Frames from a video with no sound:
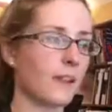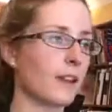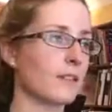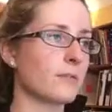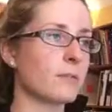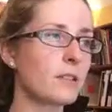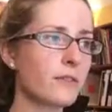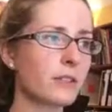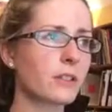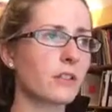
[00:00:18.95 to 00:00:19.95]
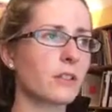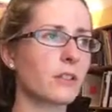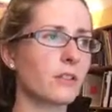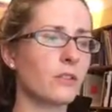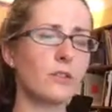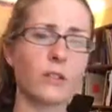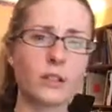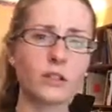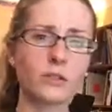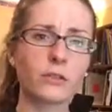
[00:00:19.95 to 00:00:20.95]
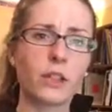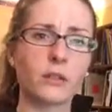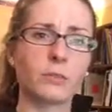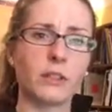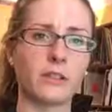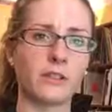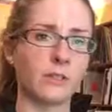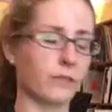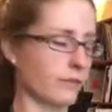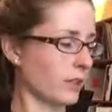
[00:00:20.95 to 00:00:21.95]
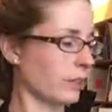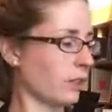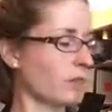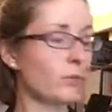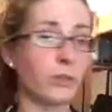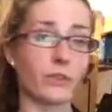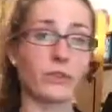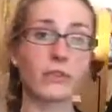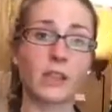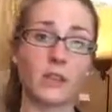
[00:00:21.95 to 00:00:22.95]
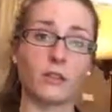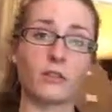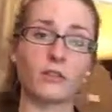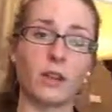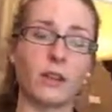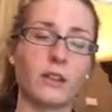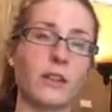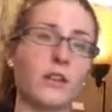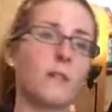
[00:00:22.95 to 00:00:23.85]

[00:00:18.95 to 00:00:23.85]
And specifically, you've already learned how to play the third finger with your scales, right?